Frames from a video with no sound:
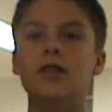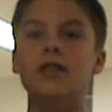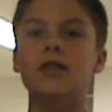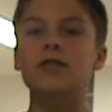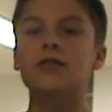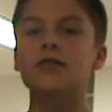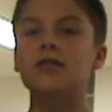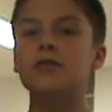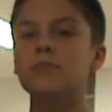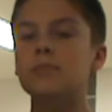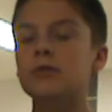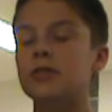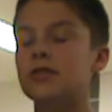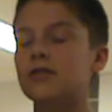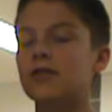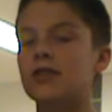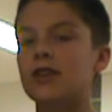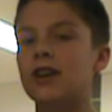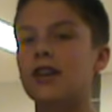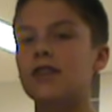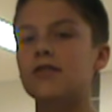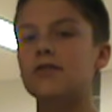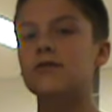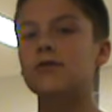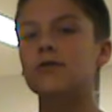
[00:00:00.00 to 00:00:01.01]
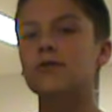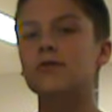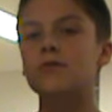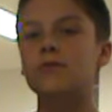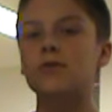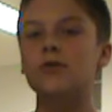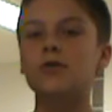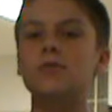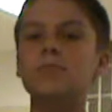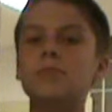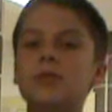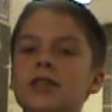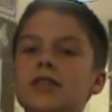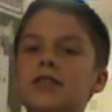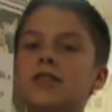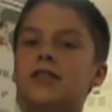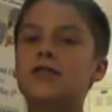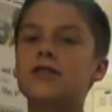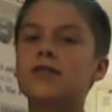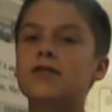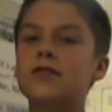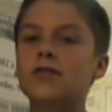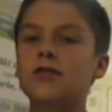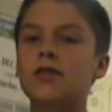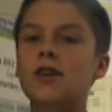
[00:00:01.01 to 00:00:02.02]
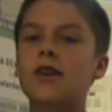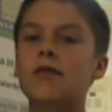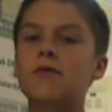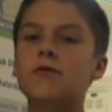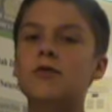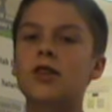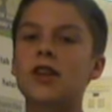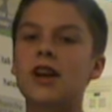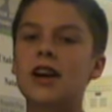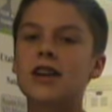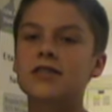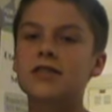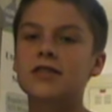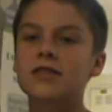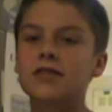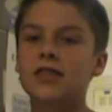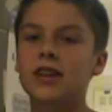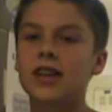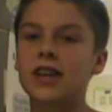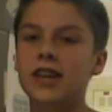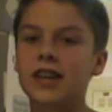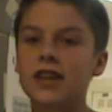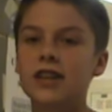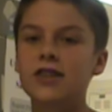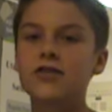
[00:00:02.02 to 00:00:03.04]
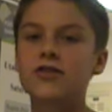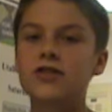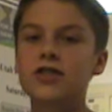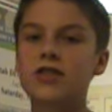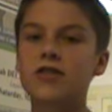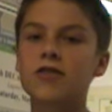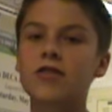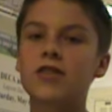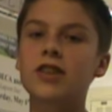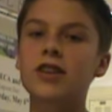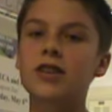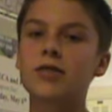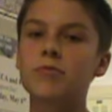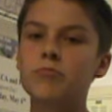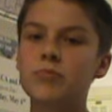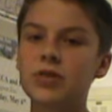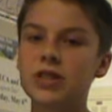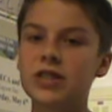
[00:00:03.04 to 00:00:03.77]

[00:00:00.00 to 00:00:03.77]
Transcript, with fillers: This is Mr. Kunzler's room. He teaches a lot of classes like engineering and